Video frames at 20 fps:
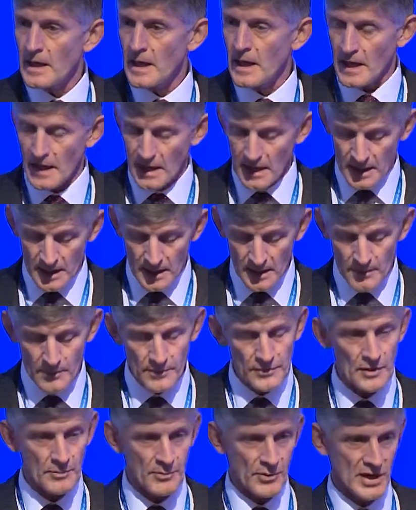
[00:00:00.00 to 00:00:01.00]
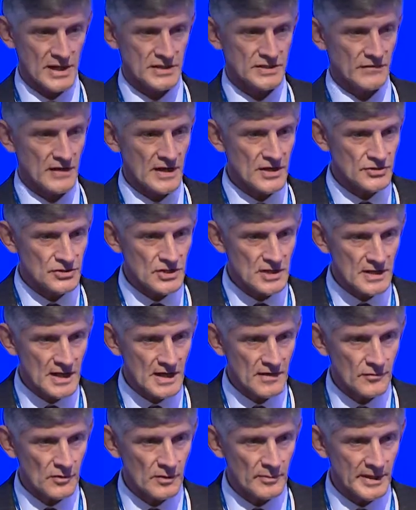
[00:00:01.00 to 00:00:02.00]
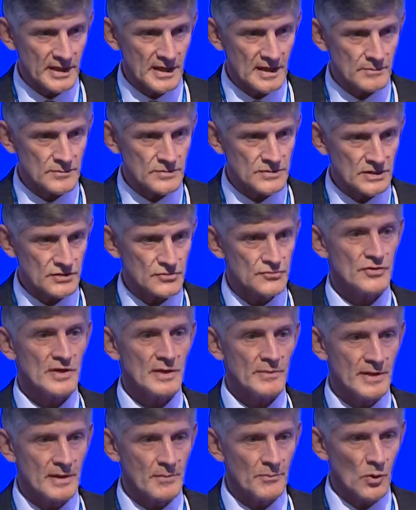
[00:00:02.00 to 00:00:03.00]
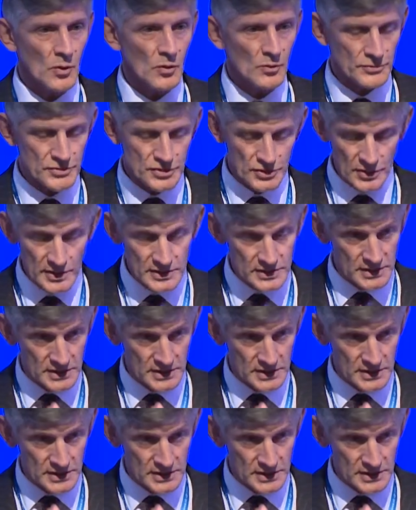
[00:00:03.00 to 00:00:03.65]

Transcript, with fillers: the price of energy, therefore, becomes extremely important to it.